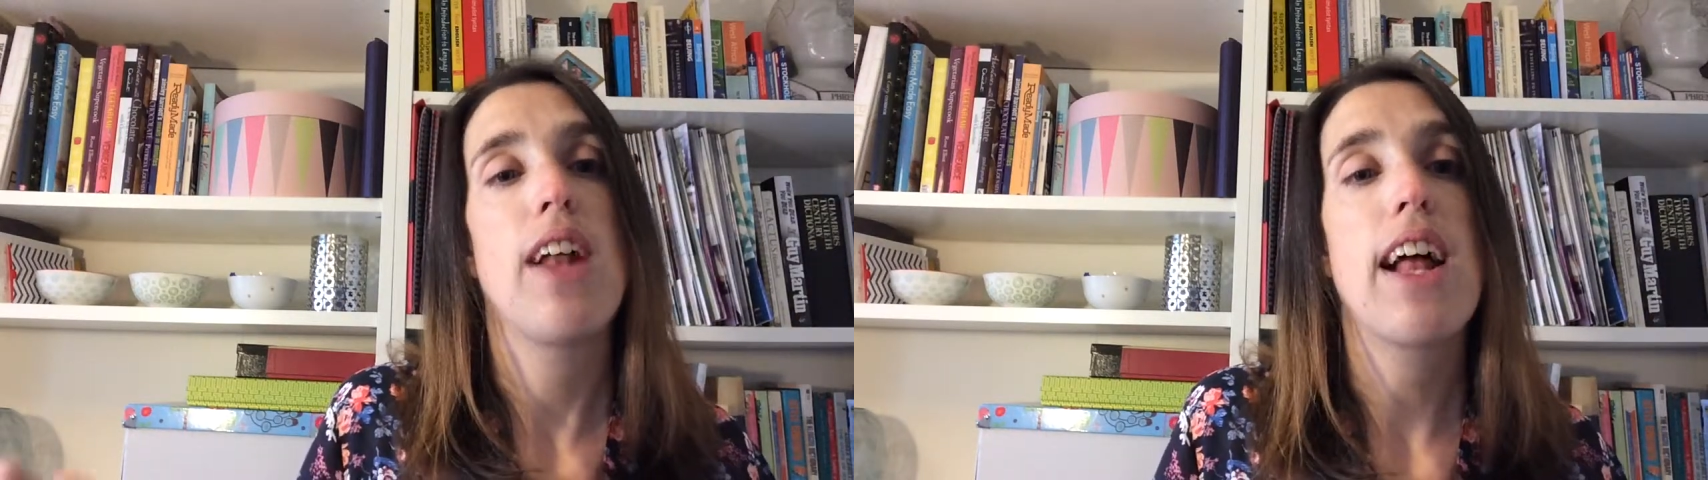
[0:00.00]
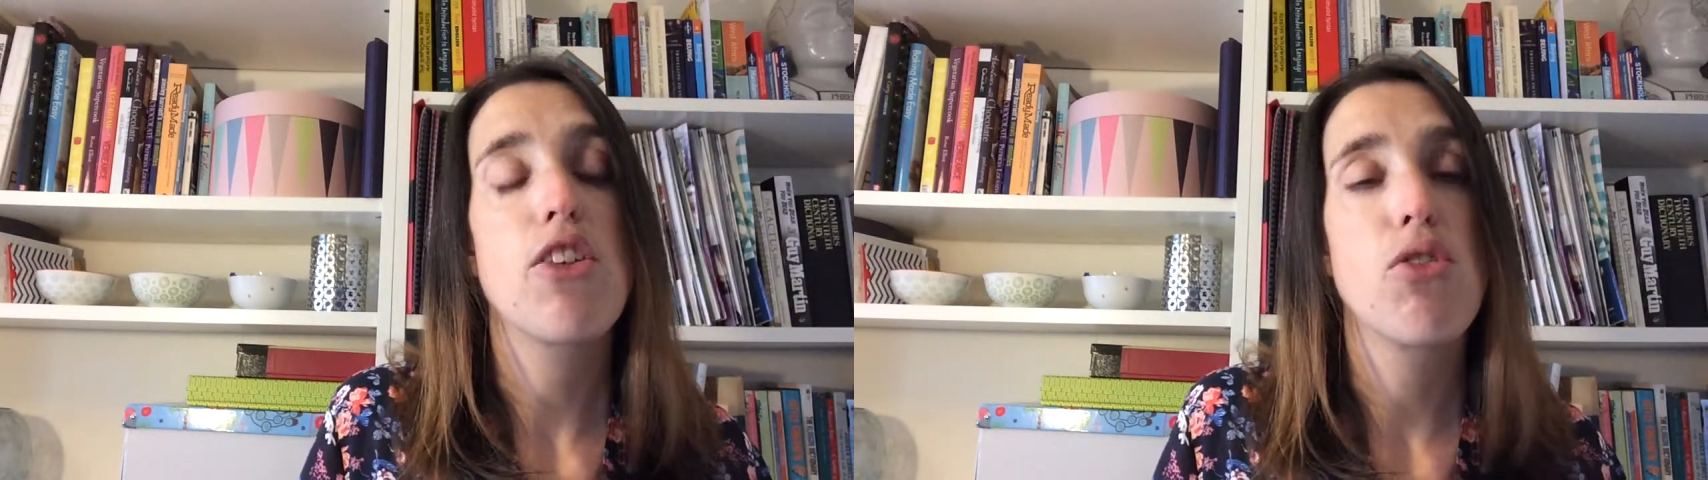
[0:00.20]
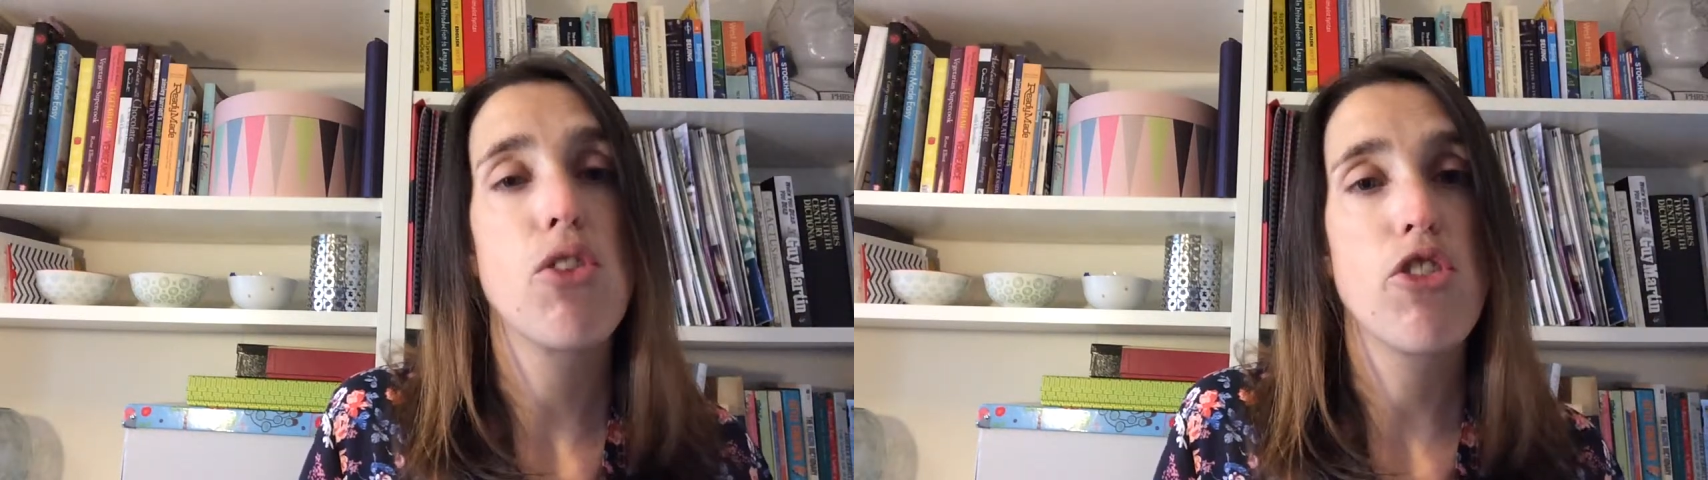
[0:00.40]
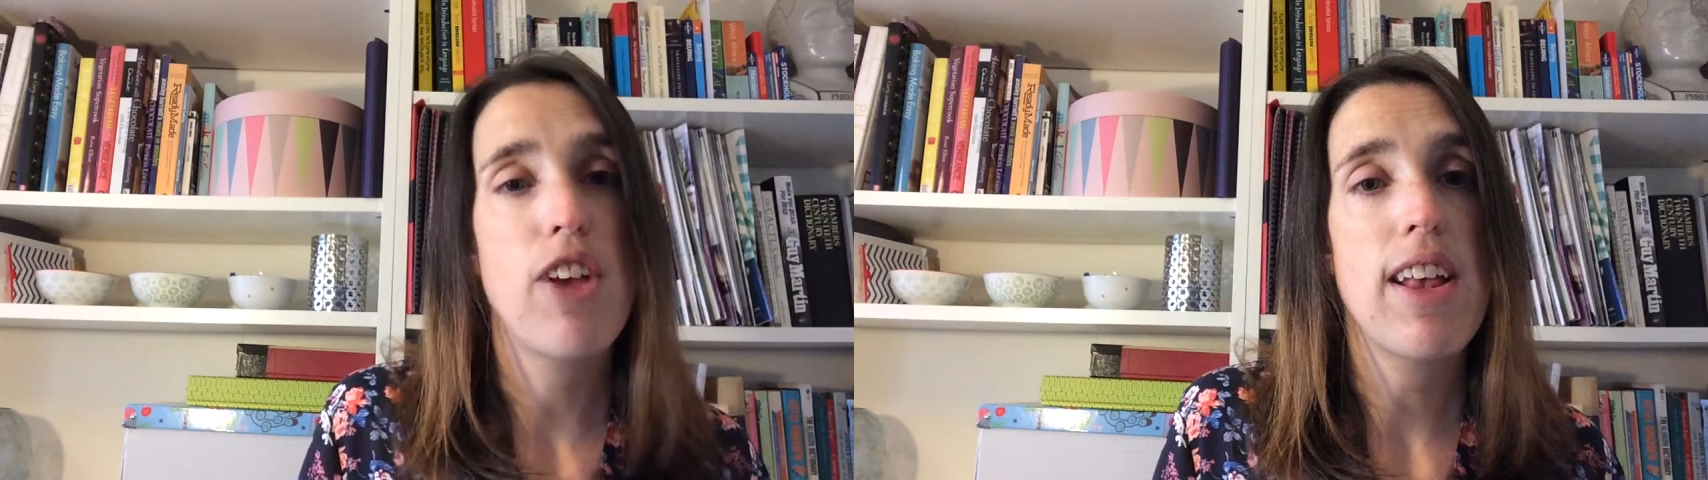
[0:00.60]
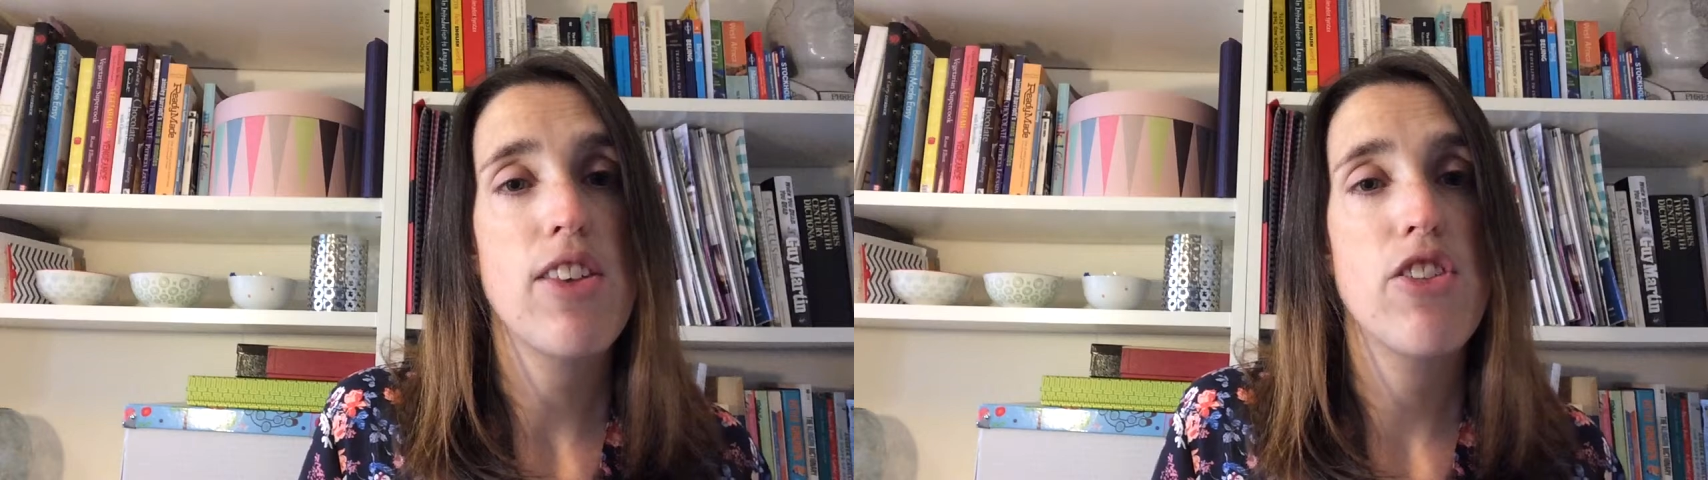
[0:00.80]
natural
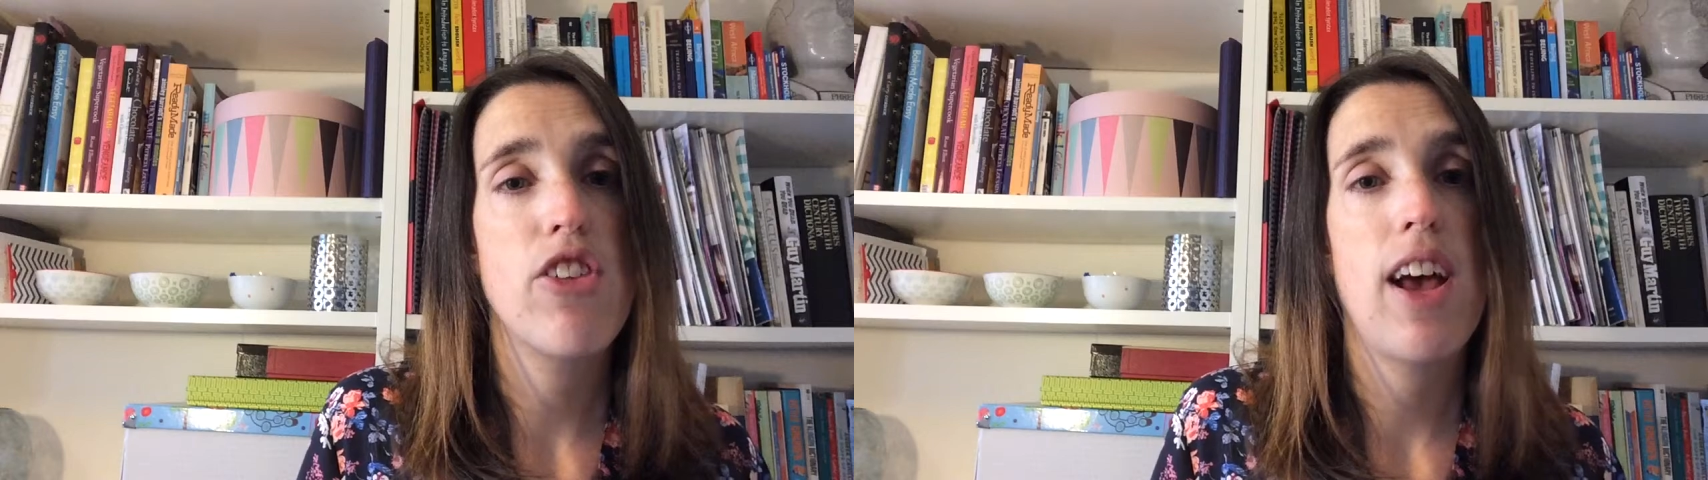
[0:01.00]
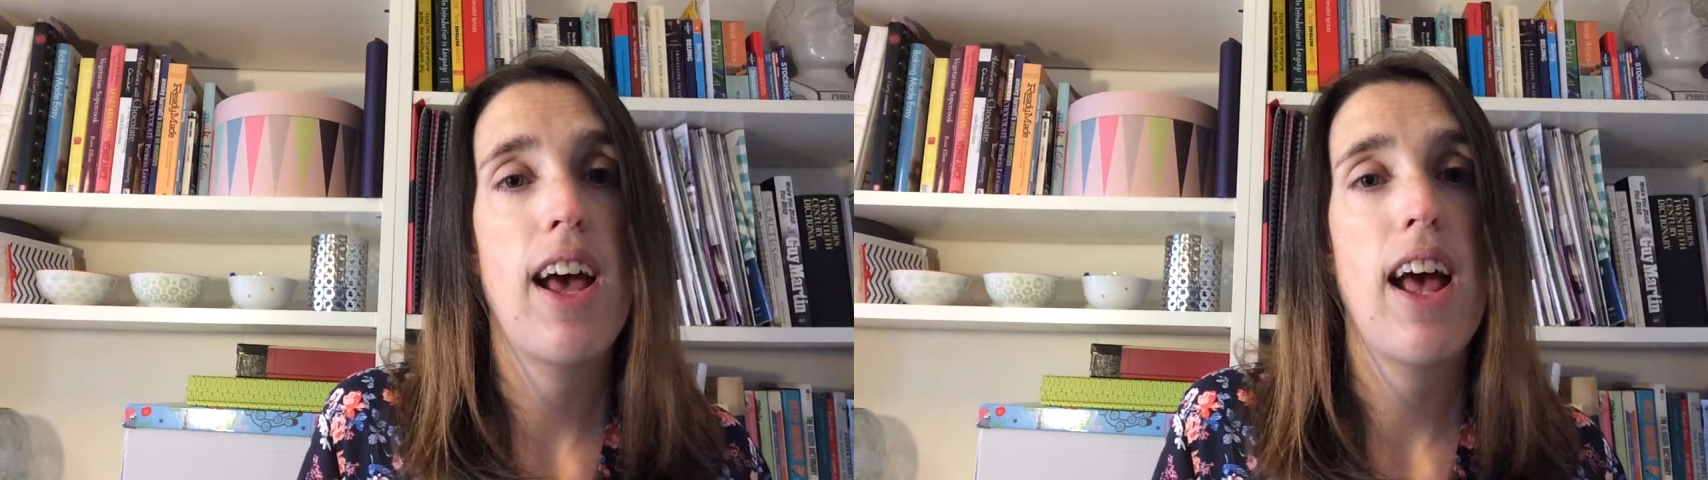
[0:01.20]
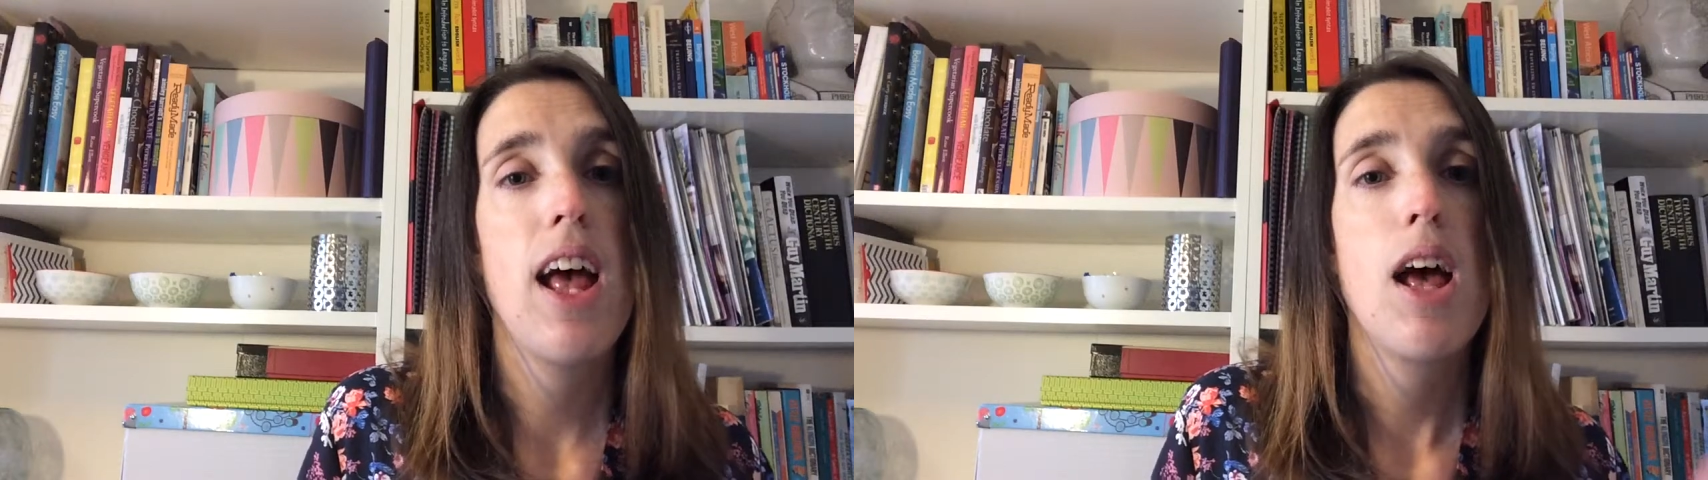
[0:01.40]
gesture,